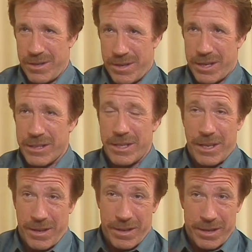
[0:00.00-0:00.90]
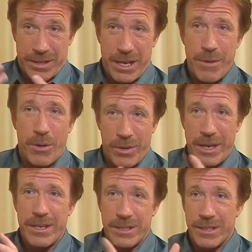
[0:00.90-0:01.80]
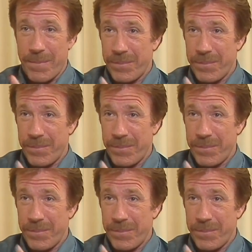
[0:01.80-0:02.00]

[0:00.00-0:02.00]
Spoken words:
because Hero is